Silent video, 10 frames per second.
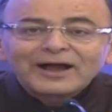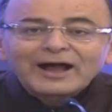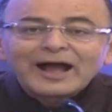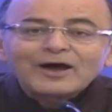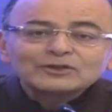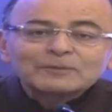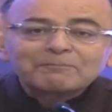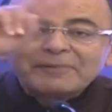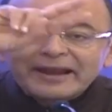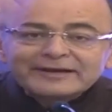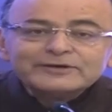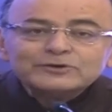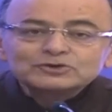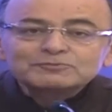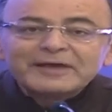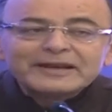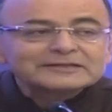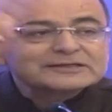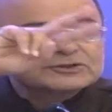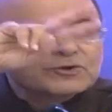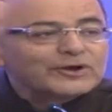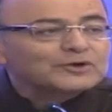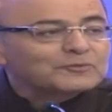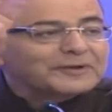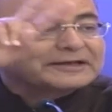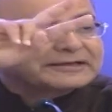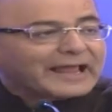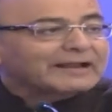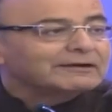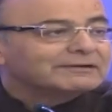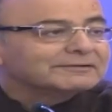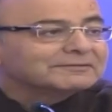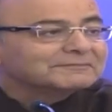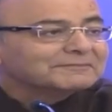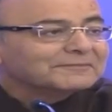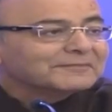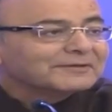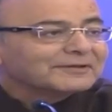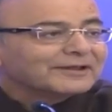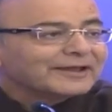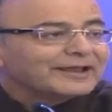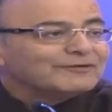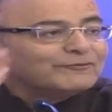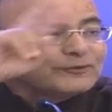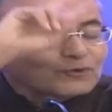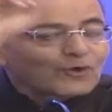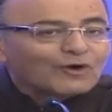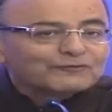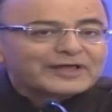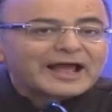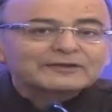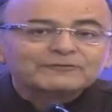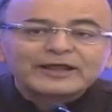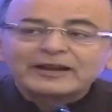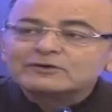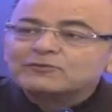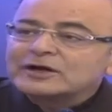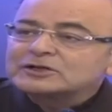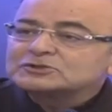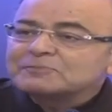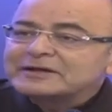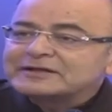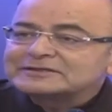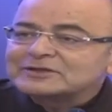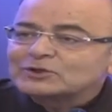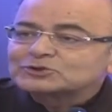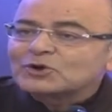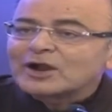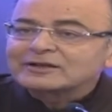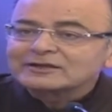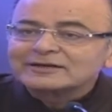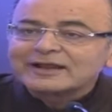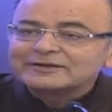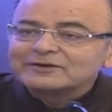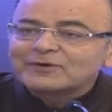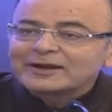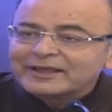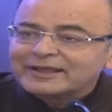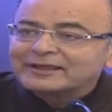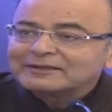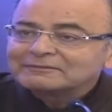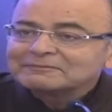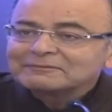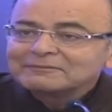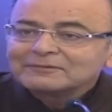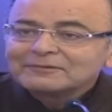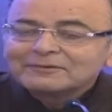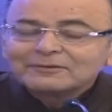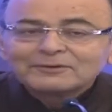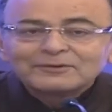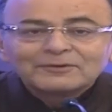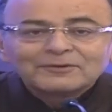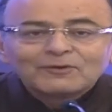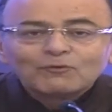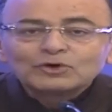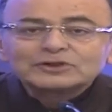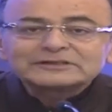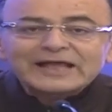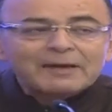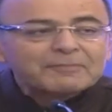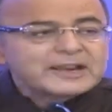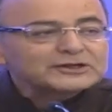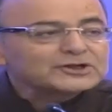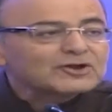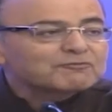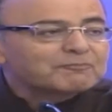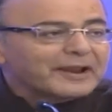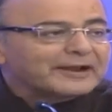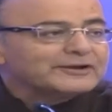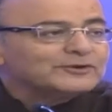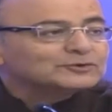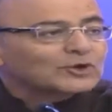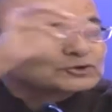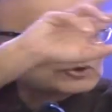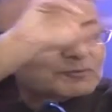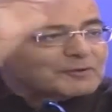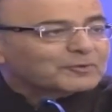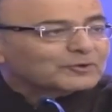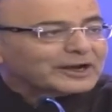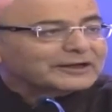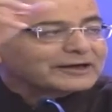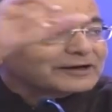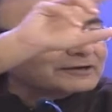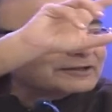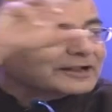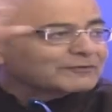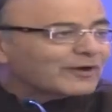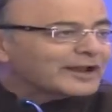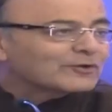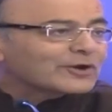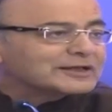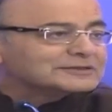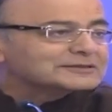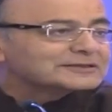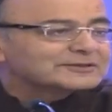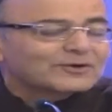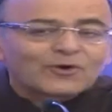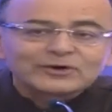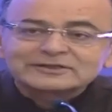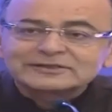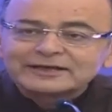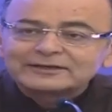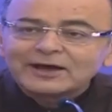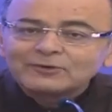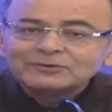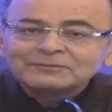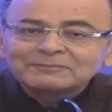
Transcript: how the paid news menace is going to be tackled in view of that where advertisement is also Article 19.1a would this aberration of paid news also be protected under that wide horizons that the court has laid down?